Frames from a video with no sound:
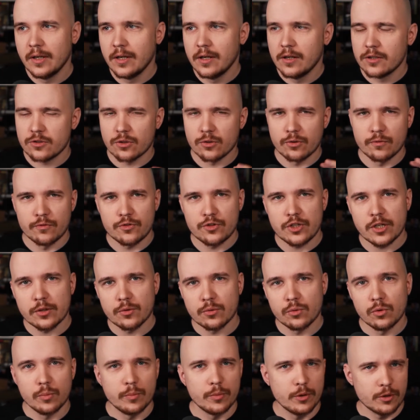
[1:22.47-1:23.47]
sort of
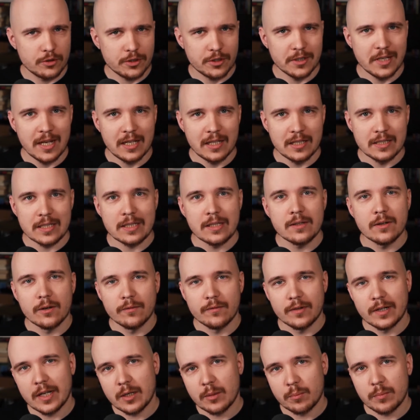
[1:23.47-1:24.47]
general personality of
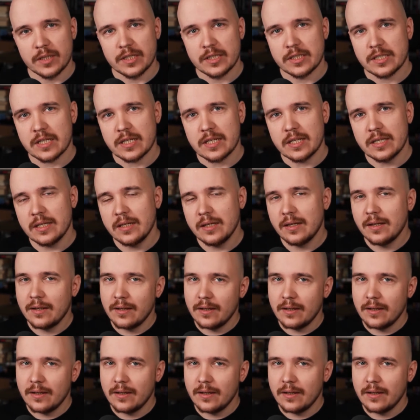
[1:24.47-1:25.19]
an NPC